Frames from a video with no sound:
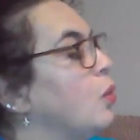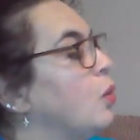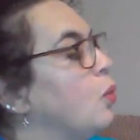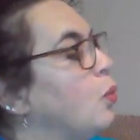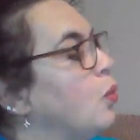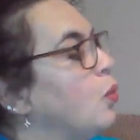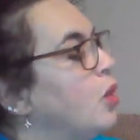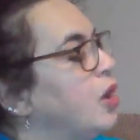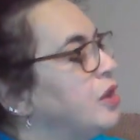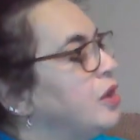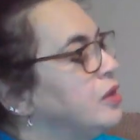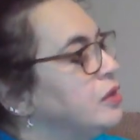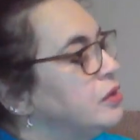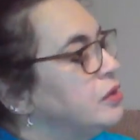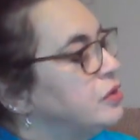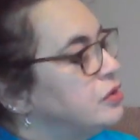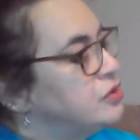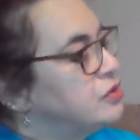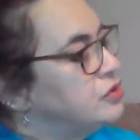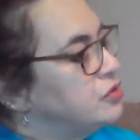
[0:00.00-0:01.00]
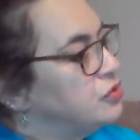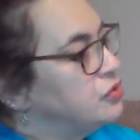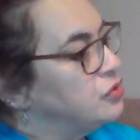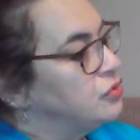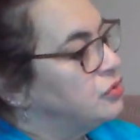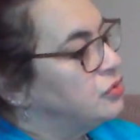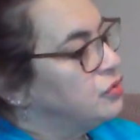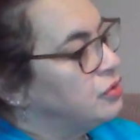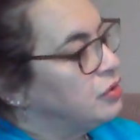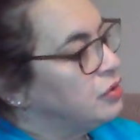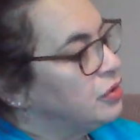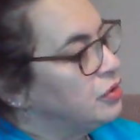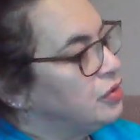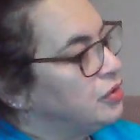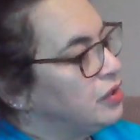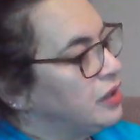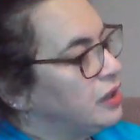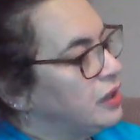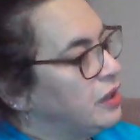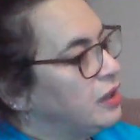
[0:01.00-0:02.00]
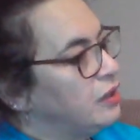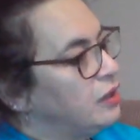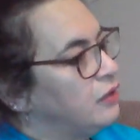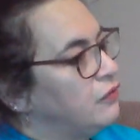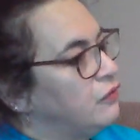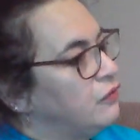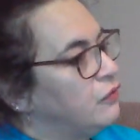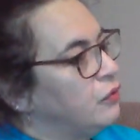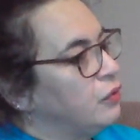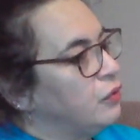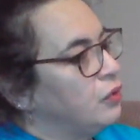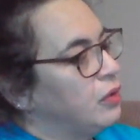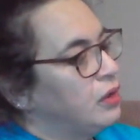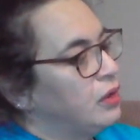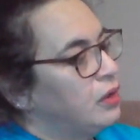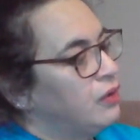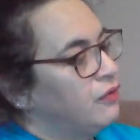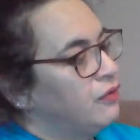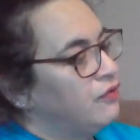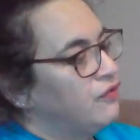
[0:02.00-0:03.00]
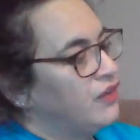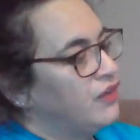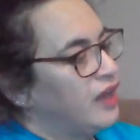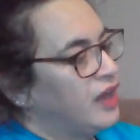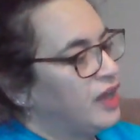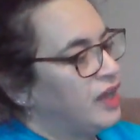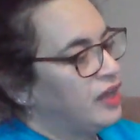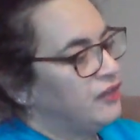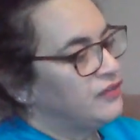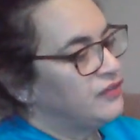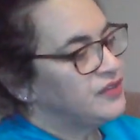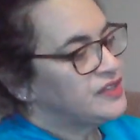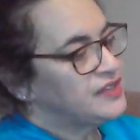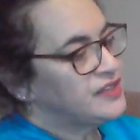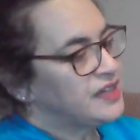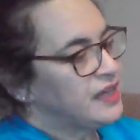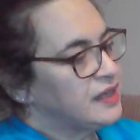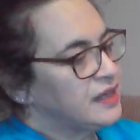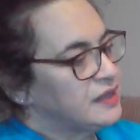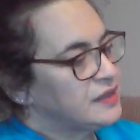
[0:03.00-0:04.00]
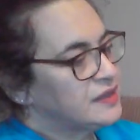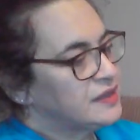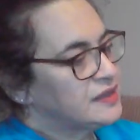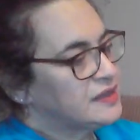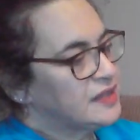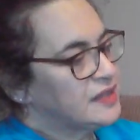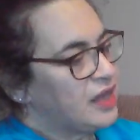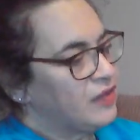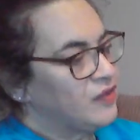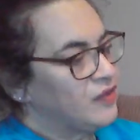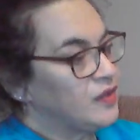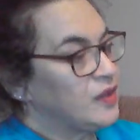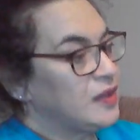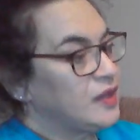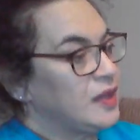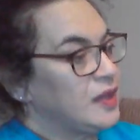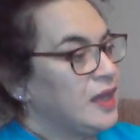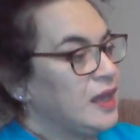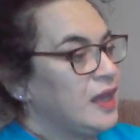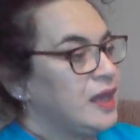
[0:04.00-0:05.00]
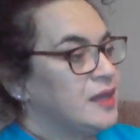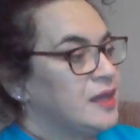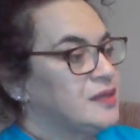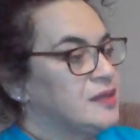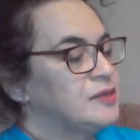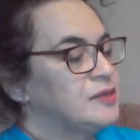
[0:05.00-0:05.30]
1, 2, 3, 4, 5, 6, 7, 8.